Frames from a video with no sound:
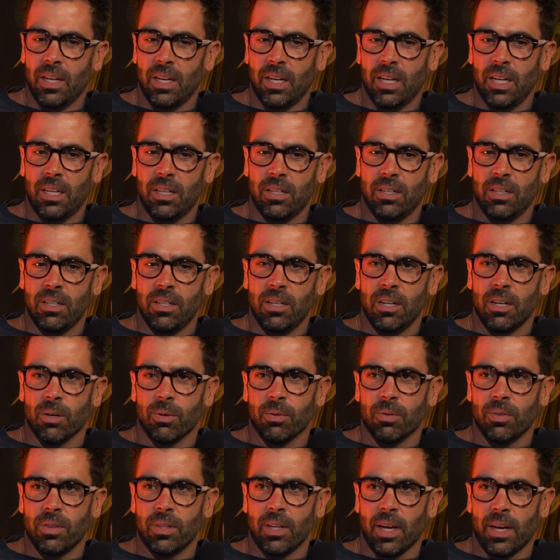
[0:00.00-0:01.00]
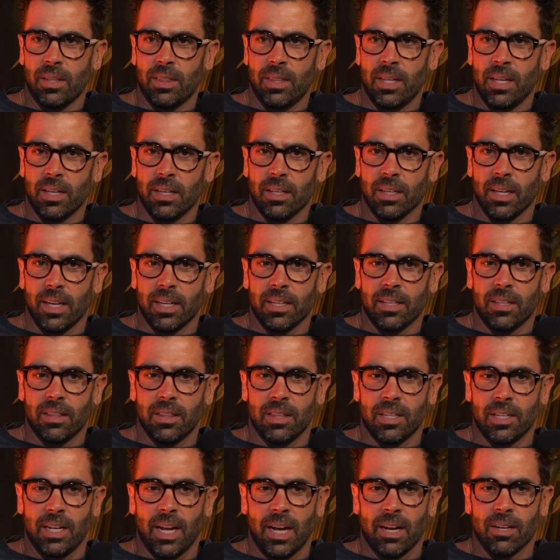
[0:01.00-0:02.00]
You know, I think like
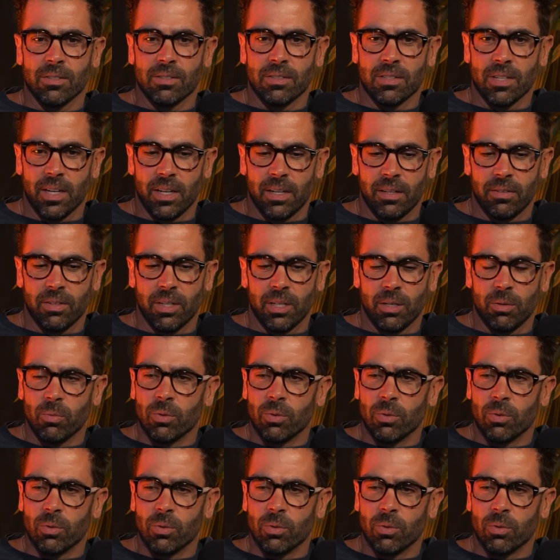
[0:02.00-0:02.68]
the downside of it,